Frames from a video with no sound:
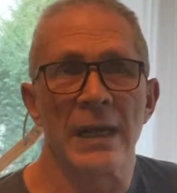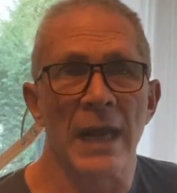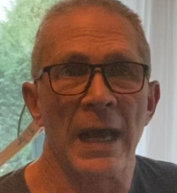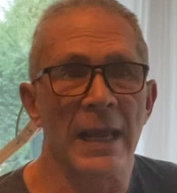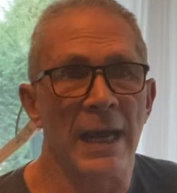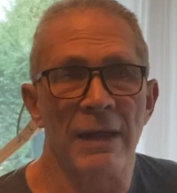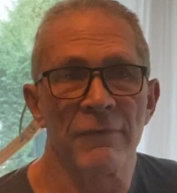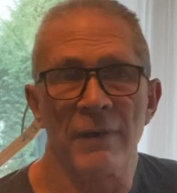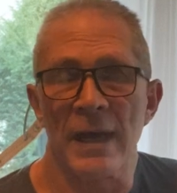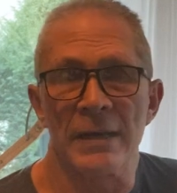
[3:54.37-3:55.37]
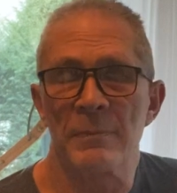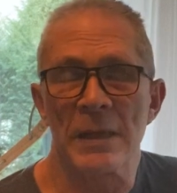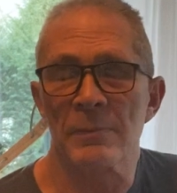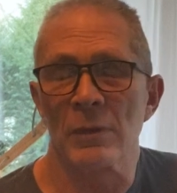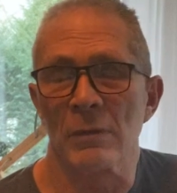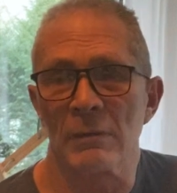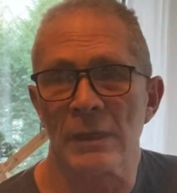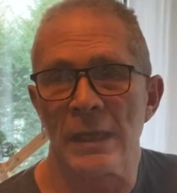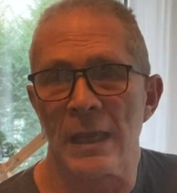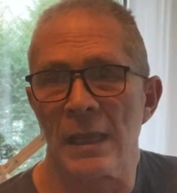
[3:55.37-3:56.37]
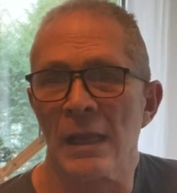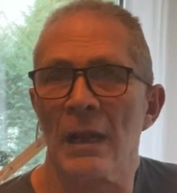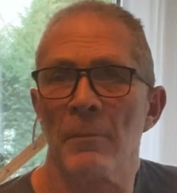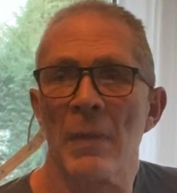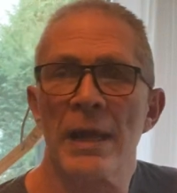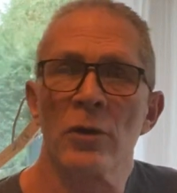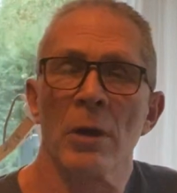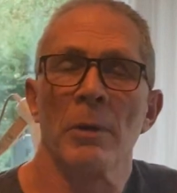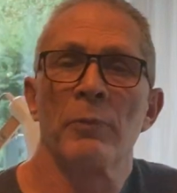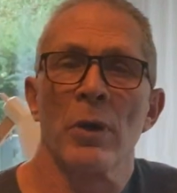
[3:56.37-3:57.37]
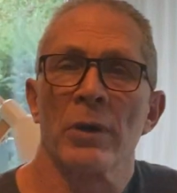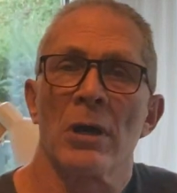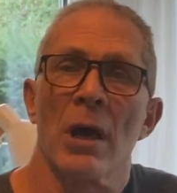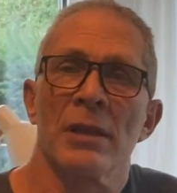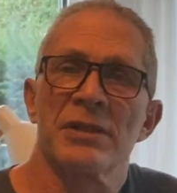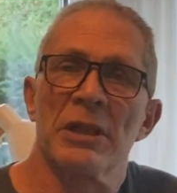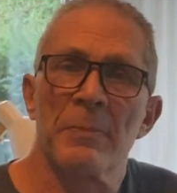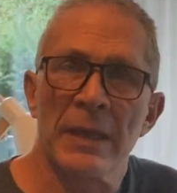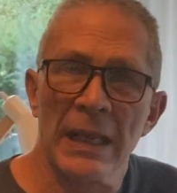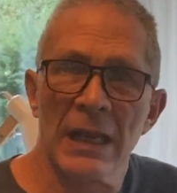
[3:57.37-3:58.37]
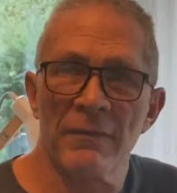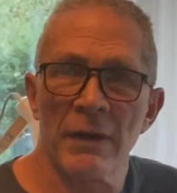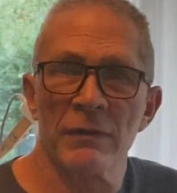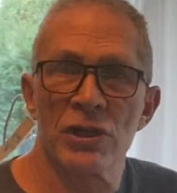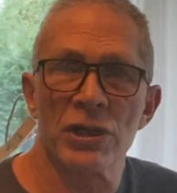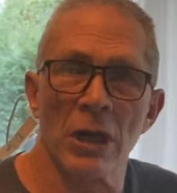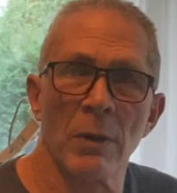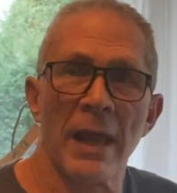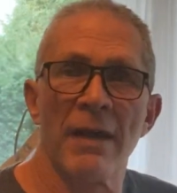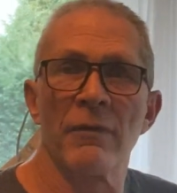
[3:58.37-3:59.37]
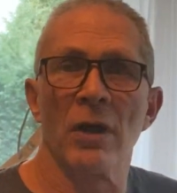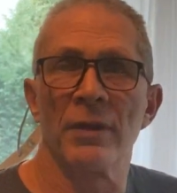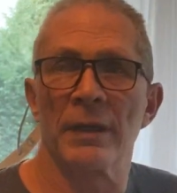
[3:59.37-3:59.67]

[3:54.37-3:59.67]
And I find people, my normal protocol is at the beginning of every show, I have all the